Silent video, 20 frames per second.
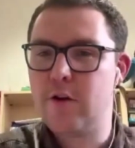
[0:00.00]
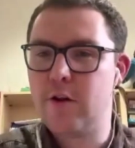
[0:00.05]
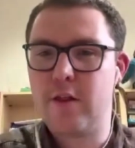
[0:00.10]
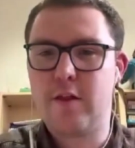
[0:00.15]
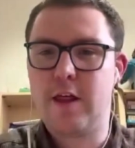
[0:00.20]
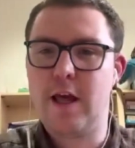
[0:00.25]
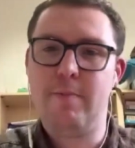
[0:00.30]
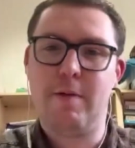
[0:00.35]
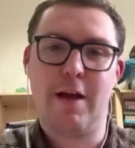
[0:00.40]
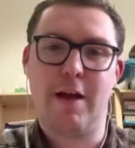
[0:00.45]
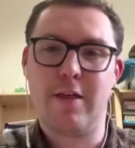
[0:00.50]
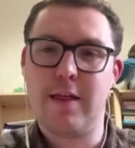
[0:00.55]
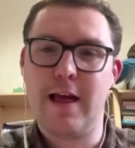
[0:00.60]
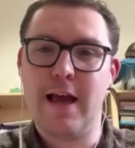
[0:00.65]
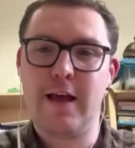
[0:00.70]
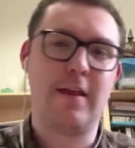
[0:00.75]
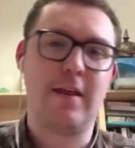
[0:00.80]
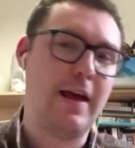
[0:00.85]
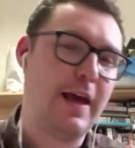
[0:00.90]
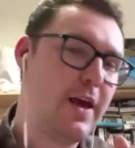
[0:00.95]
Doesn't seem that
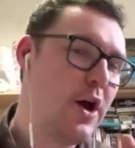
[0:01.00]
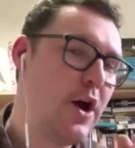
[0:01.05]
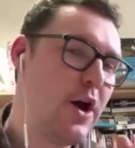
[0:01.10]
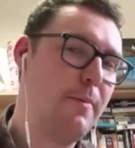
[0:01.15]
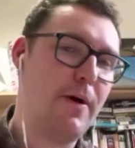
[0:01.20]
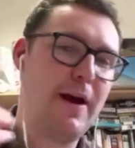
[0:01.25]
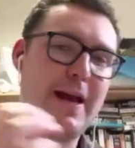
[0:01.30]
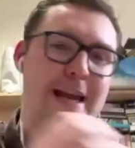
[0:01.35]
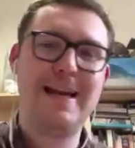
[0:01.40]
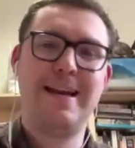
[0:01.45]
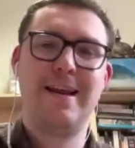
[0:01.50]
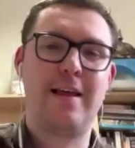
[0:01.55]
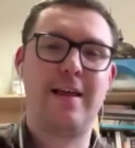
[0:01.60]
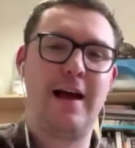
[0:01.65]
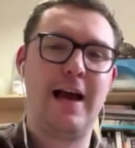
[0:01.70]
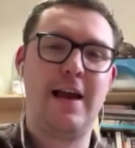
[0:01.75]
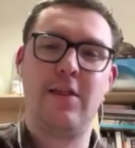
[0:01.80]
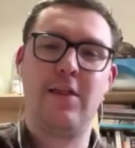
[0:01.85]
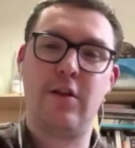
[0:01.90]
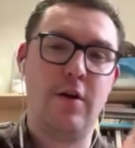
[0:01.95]
sexy, but he
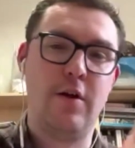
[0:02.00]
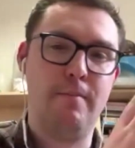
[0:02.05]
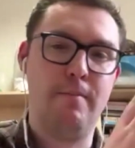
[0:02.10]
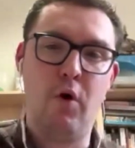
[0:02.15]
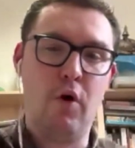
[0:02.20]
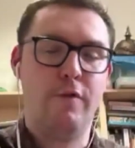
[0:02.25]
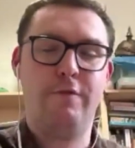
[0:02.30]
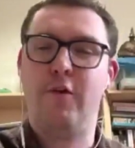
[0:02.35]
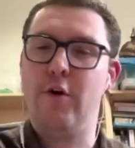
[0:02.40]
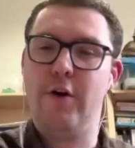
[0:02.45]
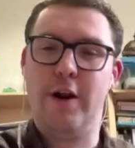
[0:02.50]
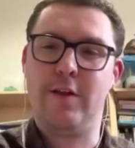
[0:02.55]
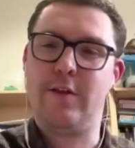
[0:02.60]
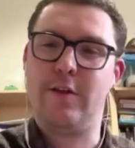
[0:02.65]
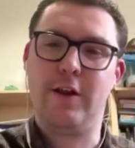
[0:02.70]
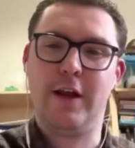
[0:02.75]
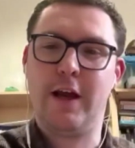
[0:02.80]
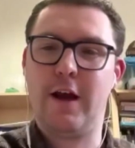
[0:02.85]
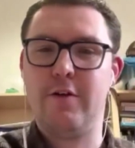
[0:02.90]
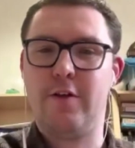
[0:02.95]
decides that more
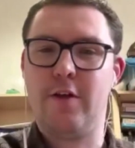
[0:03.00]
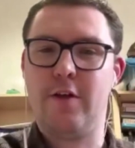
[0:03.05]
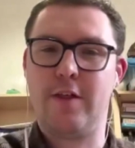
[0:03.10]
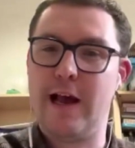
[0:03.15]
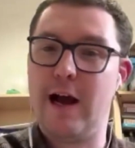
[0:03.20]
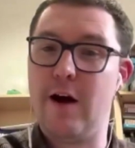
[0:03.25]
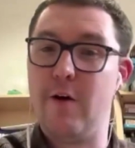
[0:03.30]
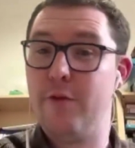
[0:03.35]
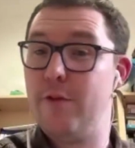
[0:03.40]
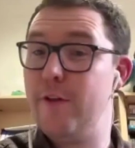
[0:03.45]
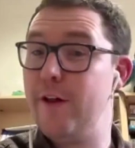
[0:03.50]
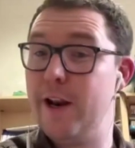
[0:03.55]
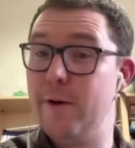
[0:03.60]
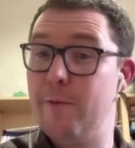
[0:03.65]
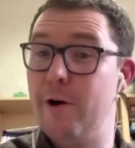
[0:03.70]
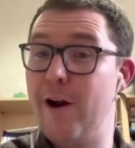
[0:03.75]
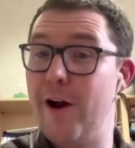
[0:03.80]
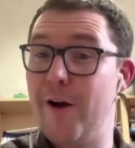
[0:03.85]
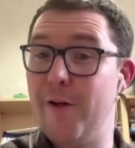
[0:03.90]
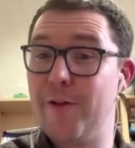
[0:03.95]
funding is going to go to the South than
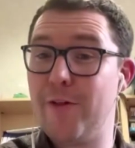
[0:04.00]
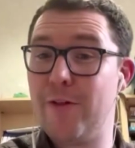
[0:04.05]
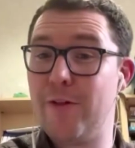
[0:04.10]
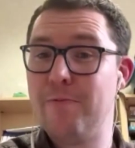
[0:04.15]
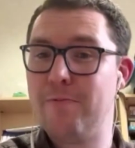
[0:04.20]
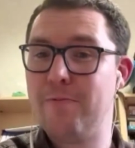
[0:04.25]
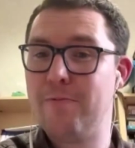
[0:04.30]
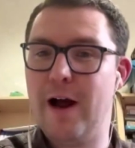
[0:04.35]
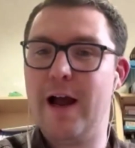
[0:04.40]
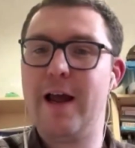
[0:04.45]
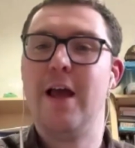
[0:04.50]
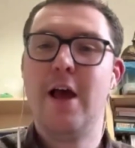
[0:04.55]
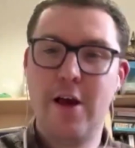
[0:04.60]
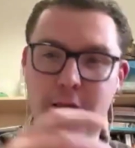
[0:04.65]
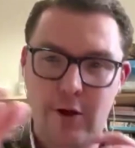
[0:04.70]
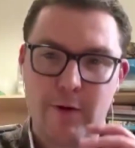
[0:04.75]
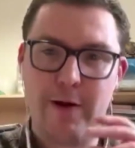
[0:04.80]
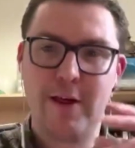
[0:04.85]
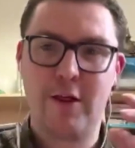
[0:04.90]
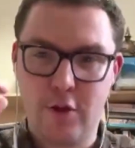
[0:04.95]
anywhere else, right?
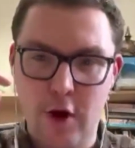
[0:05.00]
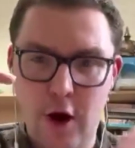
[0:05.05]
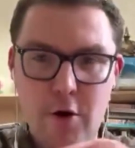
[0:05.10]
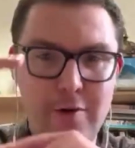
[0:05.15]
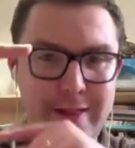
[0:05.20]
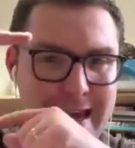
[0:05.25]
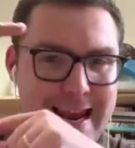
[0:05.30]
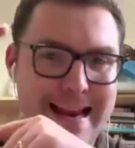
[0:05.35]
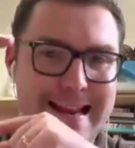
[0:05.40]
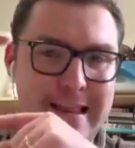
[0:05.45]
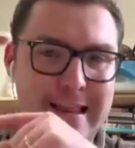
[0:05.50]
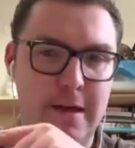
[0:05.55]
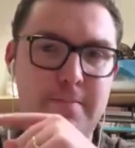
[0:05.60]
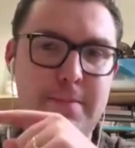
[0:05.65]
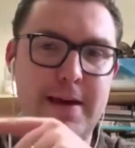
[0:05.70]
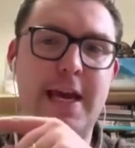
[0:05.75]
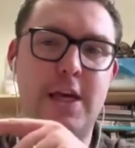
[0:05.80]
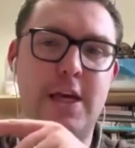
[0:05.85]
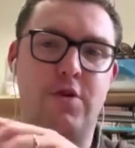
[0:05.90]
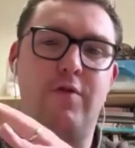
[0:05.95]
So it's those
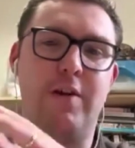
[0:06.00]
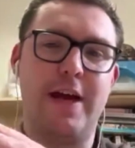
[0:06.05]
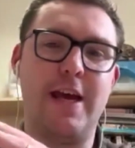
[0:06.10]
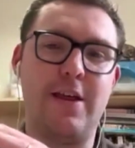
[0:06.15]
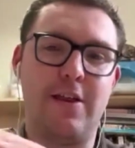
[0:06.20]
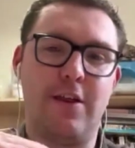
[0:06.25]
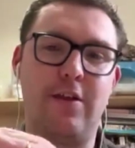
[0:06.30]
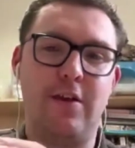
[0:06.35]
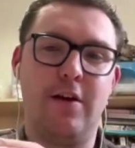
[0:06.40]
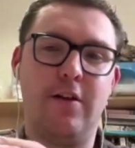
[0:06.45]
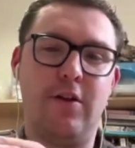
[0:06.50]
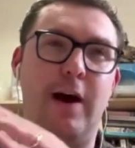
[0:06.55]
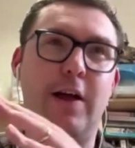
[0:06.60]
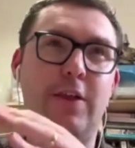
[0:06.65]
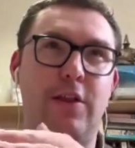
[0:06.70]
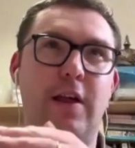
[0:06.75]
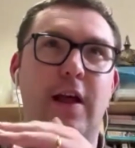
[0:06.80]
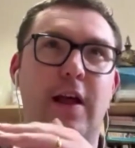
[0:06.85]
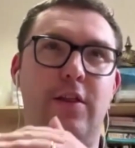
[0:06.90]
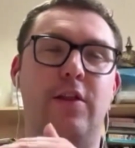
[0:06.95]
intermediaries
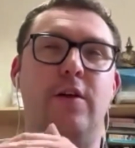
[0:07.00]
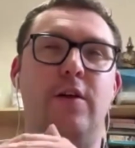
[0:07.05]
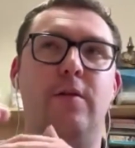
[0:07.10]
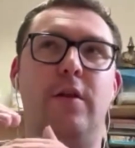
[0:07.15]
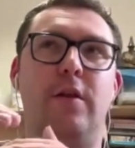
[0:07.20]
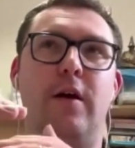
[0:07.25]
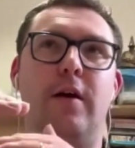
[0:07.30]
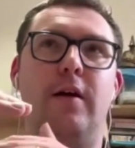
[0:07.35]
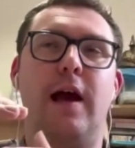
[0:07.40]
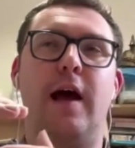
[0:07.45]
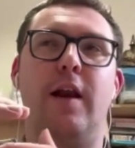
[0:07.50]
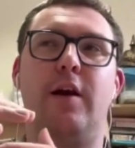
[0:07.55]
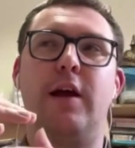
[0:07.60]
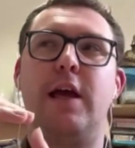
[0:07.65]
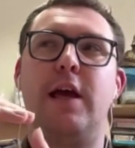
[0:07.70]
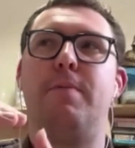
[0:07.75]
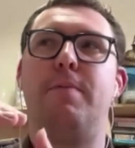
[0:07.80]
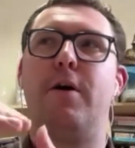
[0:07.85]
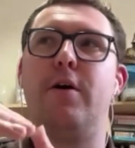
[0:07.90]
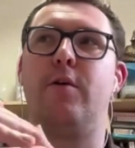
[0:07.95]
to answer the kind
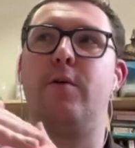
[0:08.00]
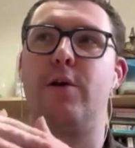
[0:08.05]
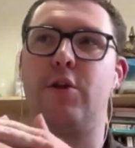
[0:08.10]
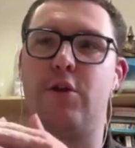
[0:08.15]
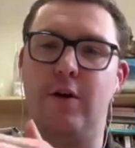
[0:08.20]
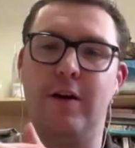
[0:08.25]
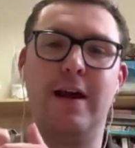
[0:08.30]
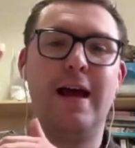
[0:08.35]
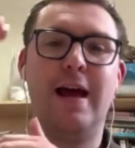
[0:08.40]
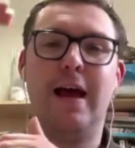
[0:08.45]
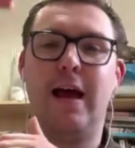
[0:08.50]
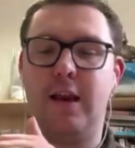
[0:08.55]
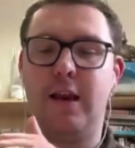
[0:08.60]
of key part of the question.